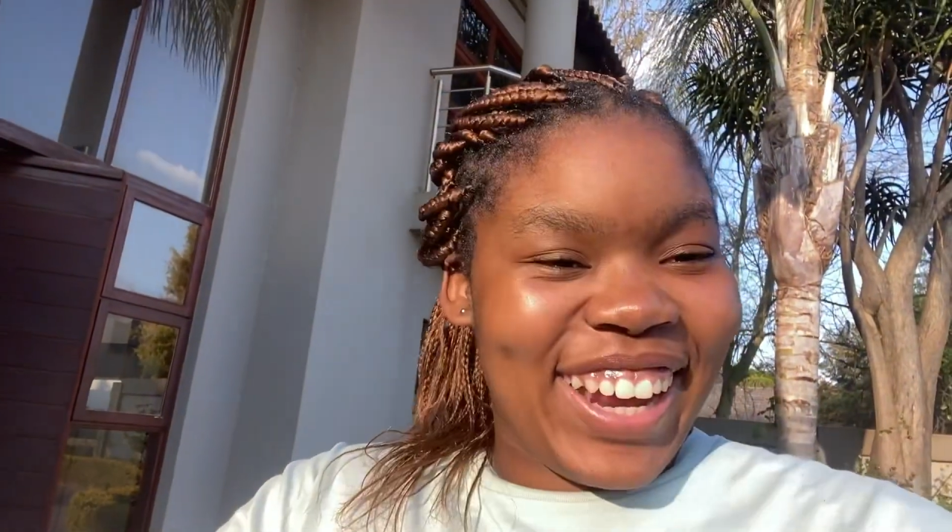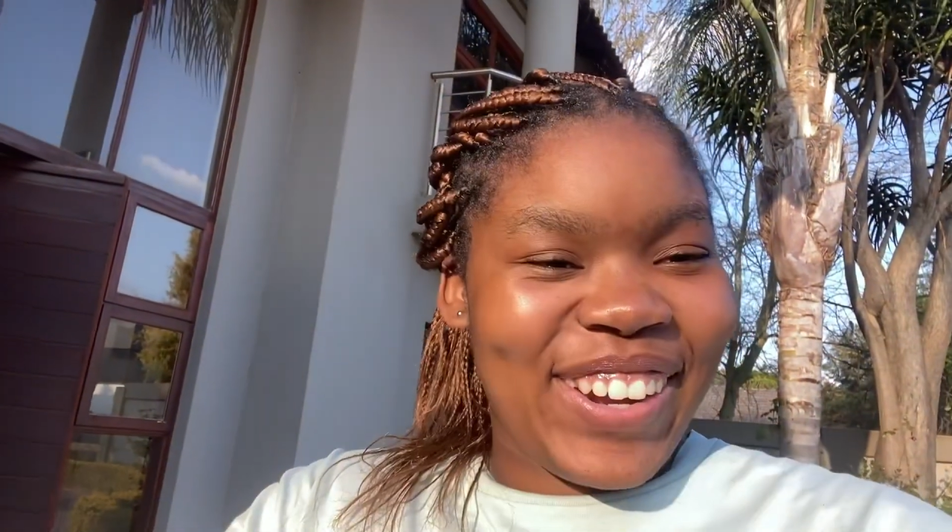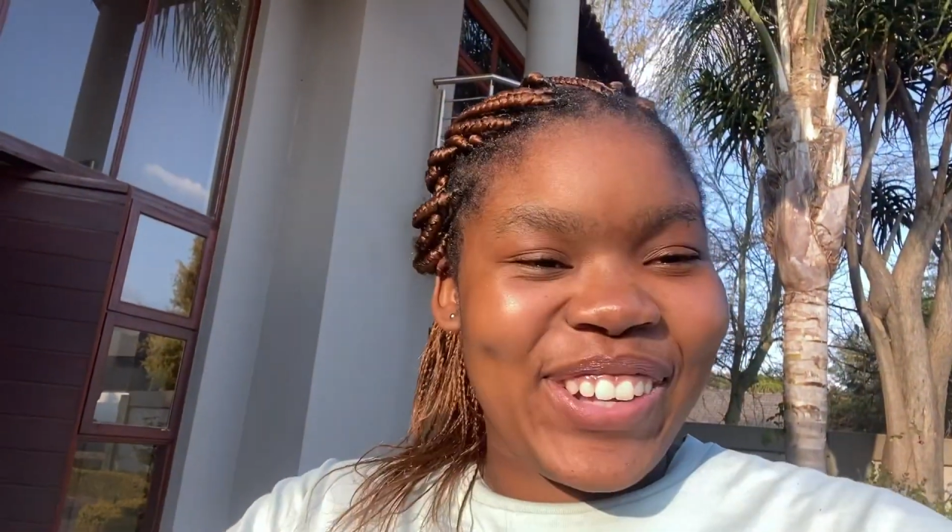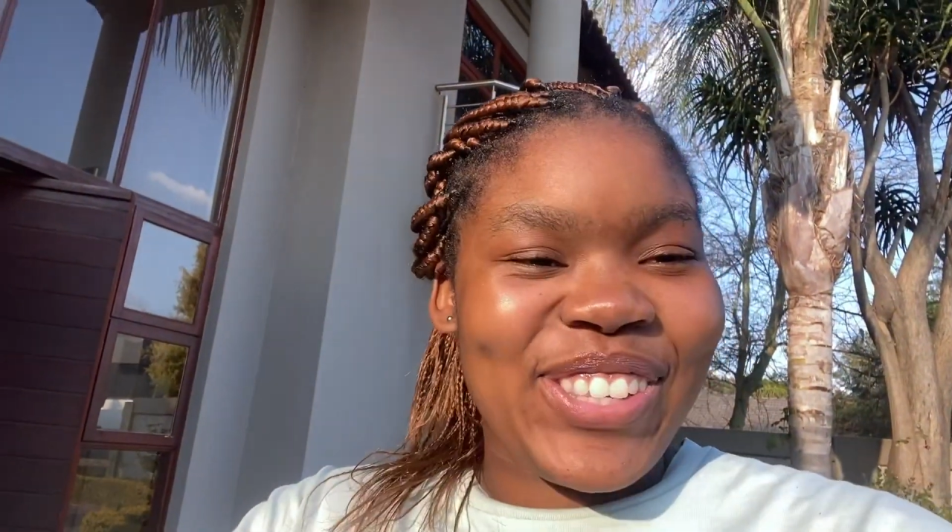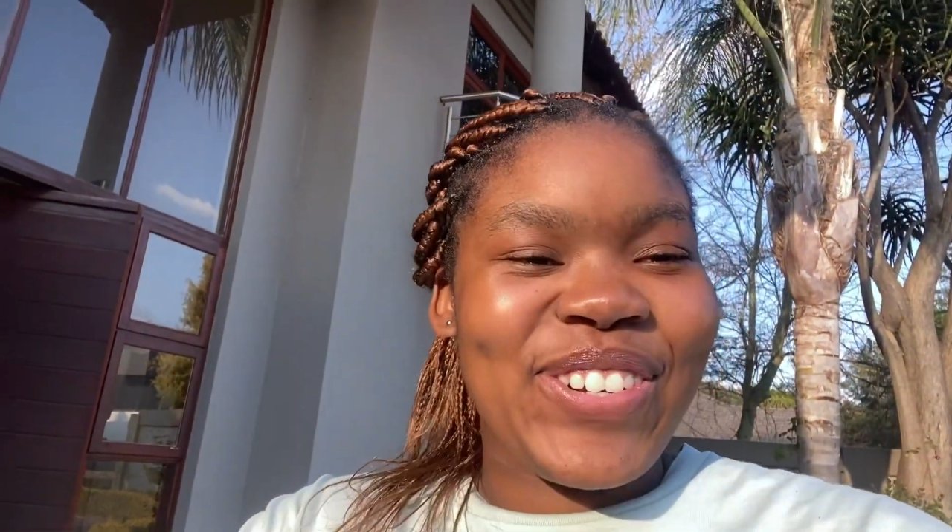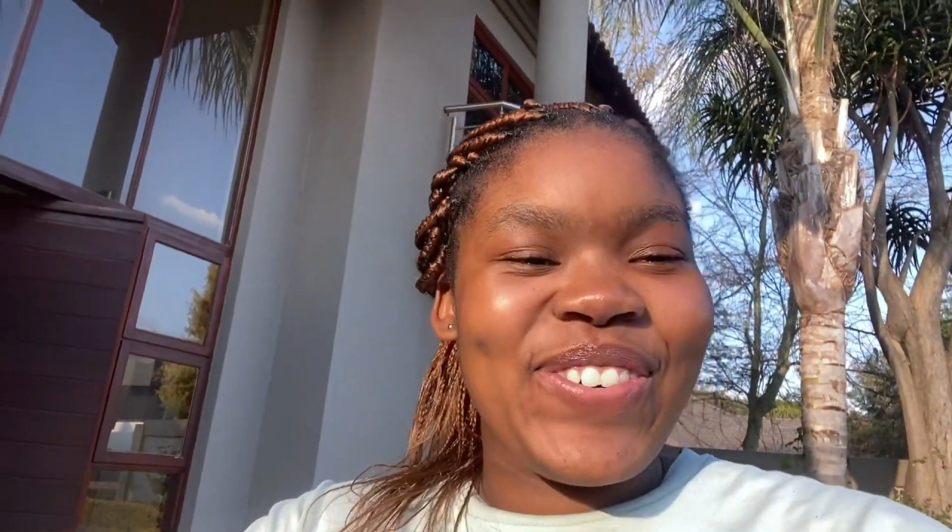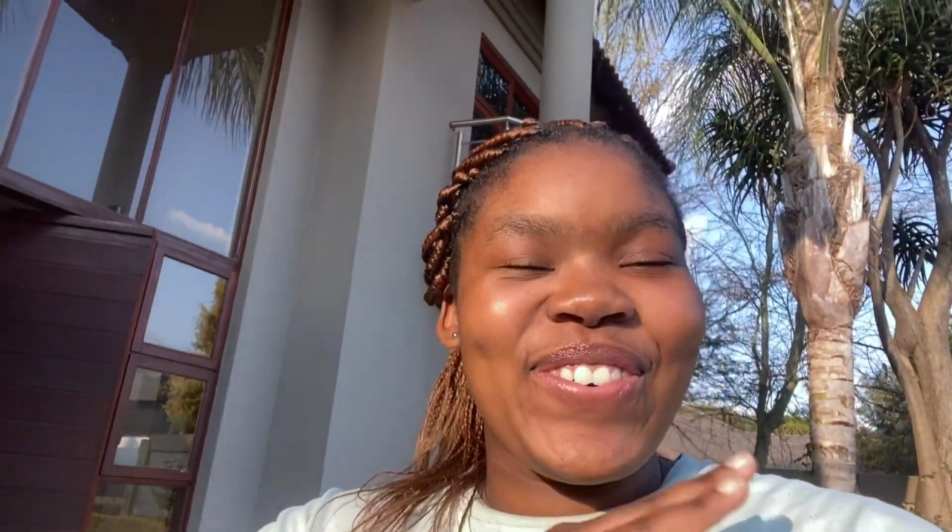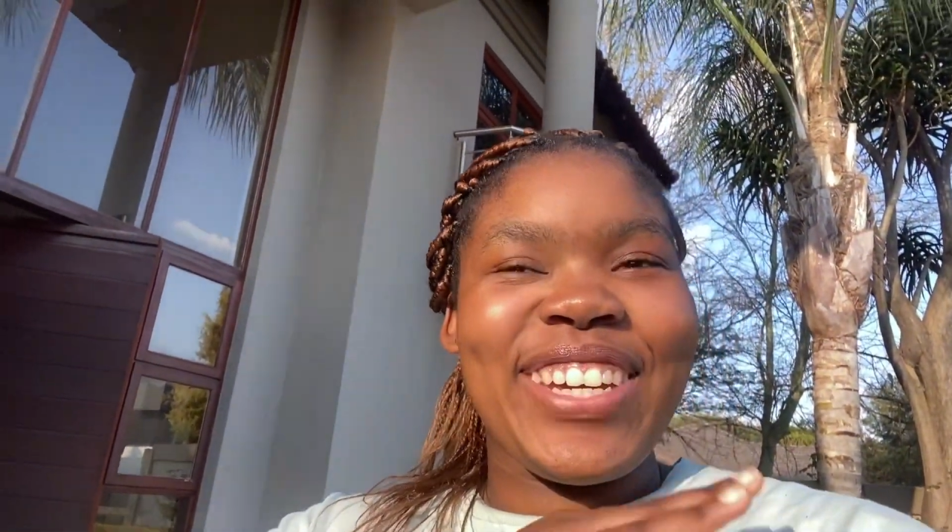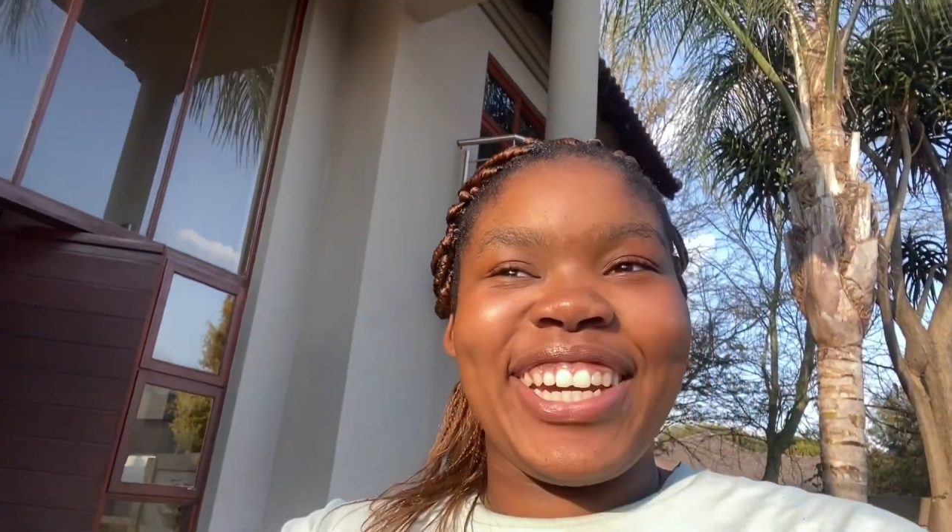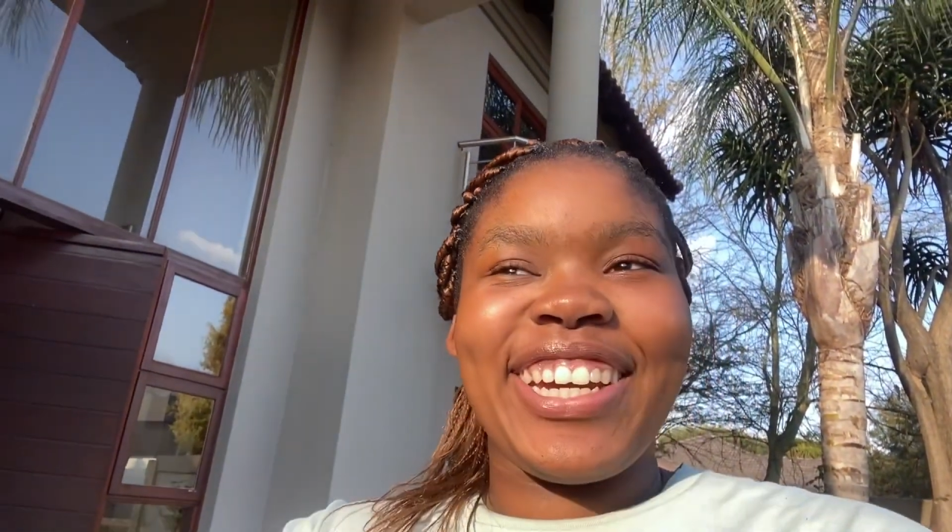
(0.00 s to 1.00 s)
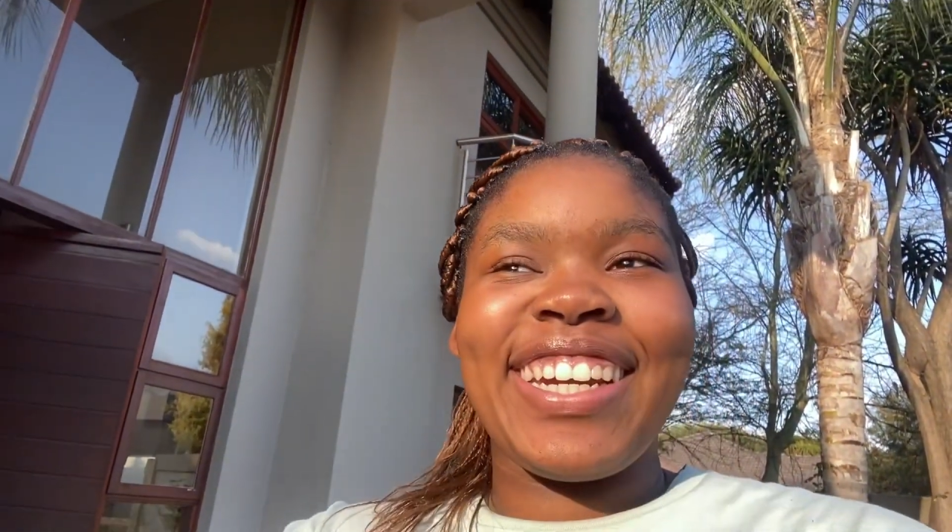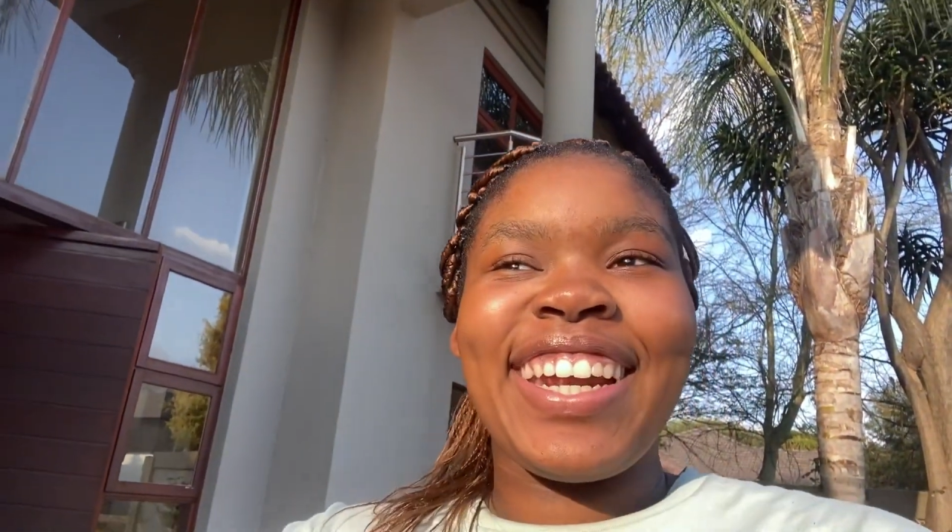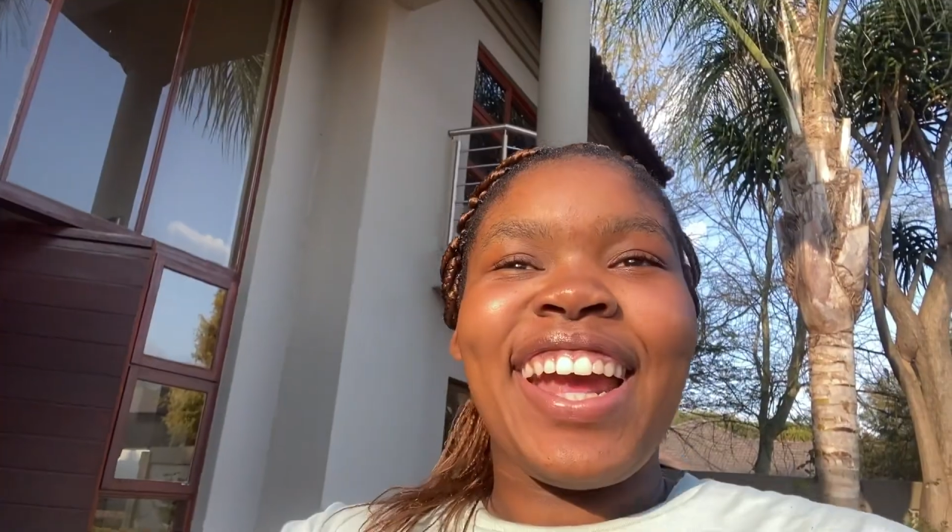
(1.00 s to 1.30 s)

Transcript: look so weird.